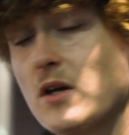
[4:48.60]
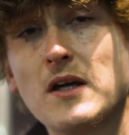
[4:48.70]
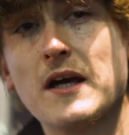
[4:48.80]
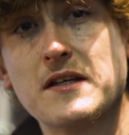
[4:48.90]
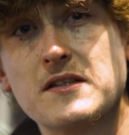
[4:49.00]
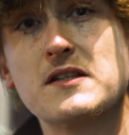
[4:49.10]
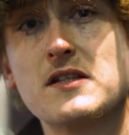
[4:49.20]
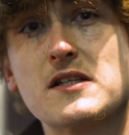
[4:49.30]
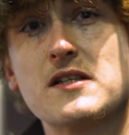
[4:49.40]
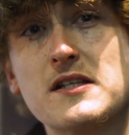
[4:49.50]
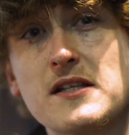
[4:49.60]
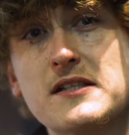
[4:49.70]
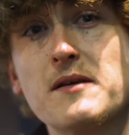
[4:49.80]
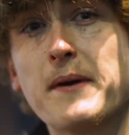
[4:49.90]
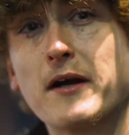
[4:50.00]
yeah,
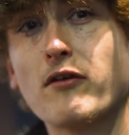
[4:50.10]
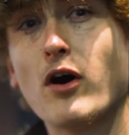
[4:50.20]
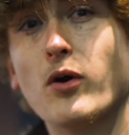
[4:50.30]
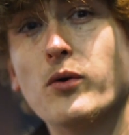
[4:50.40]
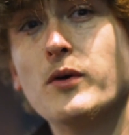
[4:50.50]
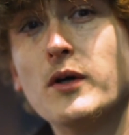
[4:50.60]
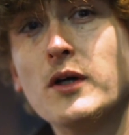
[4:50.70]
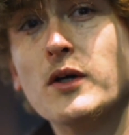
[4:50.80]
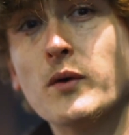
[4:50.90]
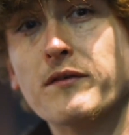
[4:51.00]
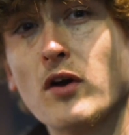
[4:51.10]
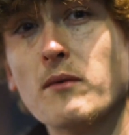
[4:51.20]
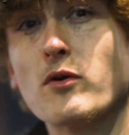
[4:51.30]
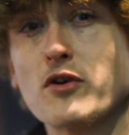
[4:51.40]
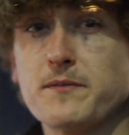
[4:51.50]
it's a bigger role with a lot
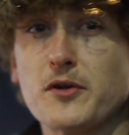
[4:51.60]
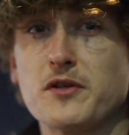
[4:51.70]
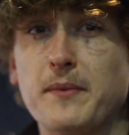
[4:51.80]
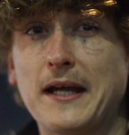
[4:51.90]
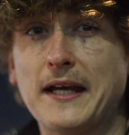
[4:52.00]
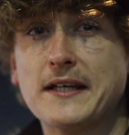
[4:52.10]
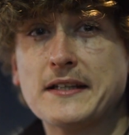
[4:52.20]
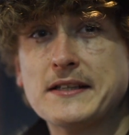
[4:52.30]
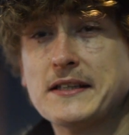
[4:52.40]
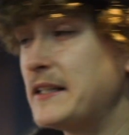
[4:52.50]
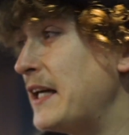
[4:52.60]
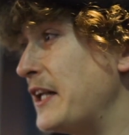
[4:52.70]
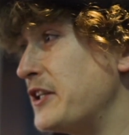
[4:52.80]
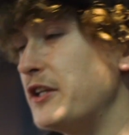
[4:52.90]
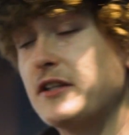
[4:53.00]
more responsibility,
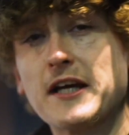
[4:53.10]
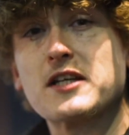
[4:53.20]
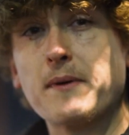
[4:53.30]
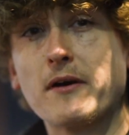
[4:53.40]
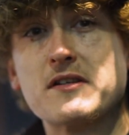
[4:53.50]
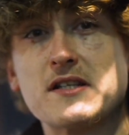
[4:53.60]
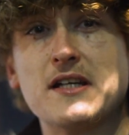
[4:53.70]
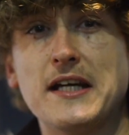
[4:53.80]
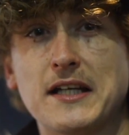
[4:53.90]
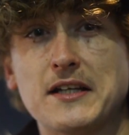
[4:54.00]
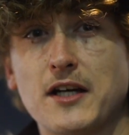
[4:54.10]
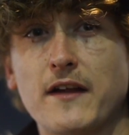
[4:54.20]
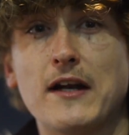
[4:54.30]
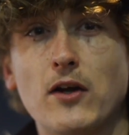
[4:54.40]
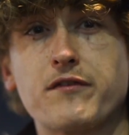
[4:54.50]
and the experience is needed. You know,
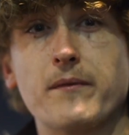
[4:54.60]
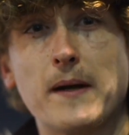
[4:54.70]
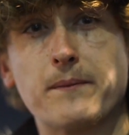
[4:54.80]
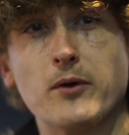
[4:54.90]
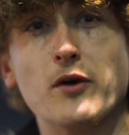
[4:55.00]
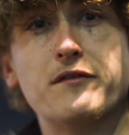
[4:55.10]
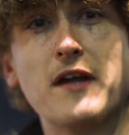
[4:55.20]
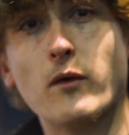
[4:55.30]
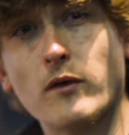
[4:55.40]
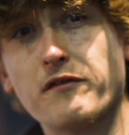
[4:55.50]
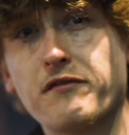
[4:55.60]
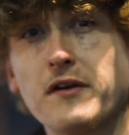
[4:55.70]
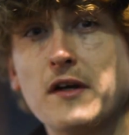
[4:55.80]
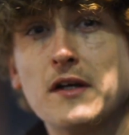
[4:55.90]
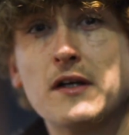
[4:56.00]
they look for people who have dealt with
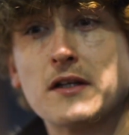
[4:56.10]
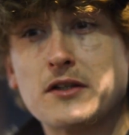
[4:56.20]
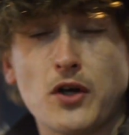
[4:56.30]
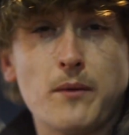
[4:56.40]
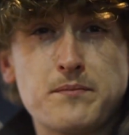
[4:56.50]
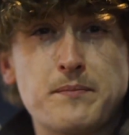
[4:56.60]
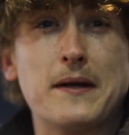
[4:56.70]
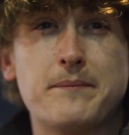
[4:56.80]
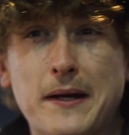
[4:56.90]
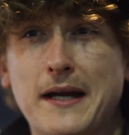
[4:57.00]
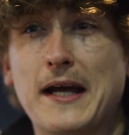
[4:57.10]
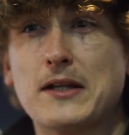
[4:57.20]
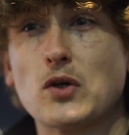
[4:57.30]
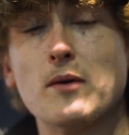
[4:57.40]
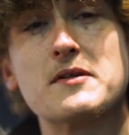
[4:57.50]
being a
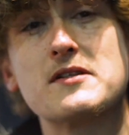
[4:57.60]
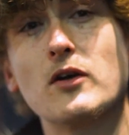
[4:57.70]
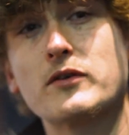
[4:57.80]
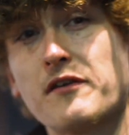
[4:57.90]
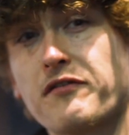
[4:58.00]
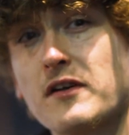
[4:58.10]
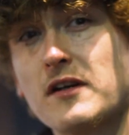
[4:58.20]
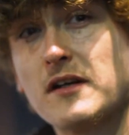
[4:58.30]
head doorman's a lot different.